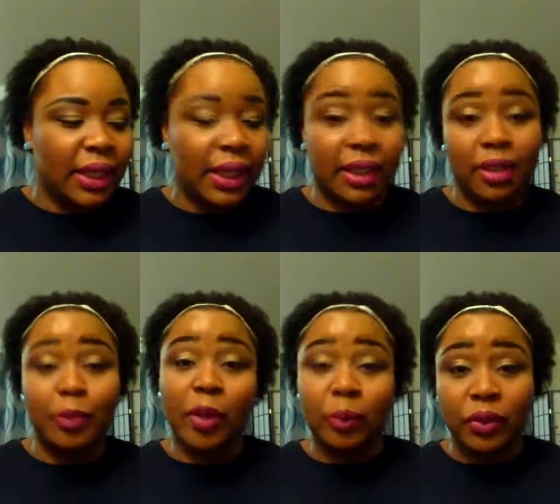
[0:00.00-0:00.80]
in the
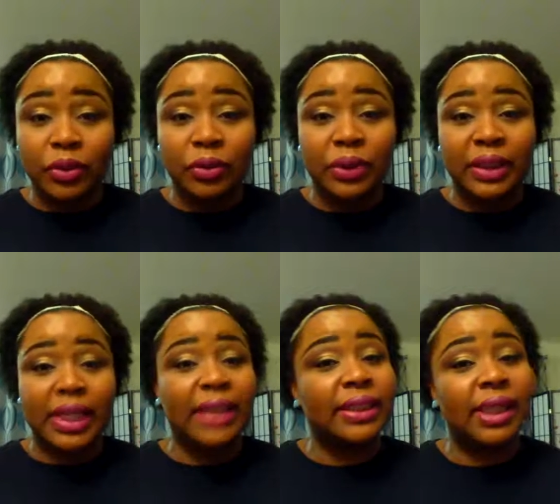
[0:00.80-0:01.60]
department stores.
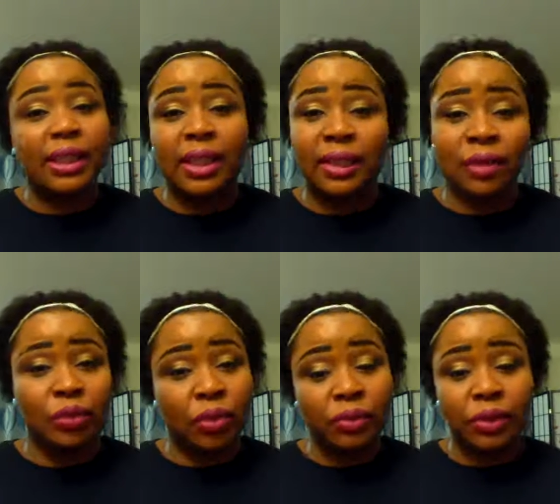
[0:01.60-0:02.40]
Not saying
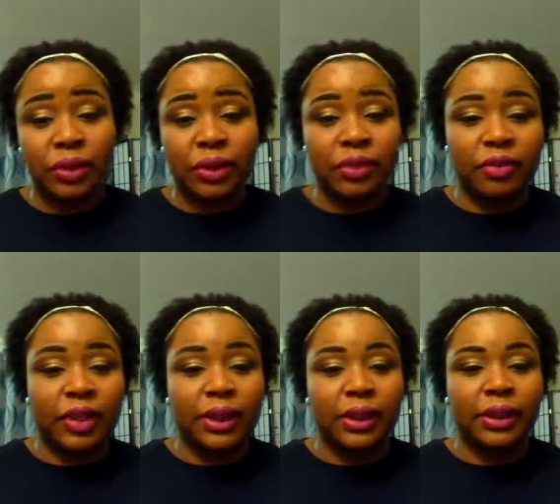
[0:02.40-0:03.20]
nothing's wrong with drugstore
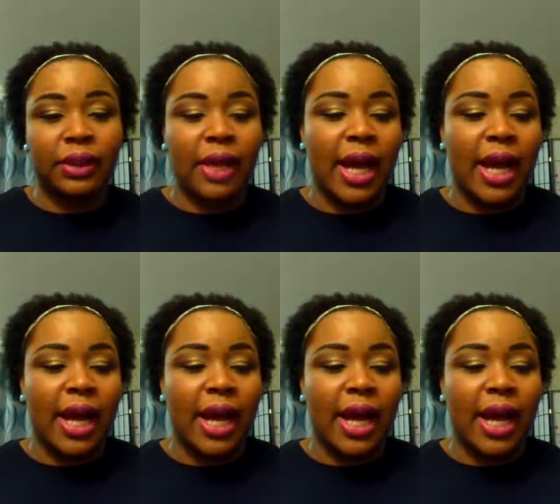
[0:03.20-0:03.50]
foundation.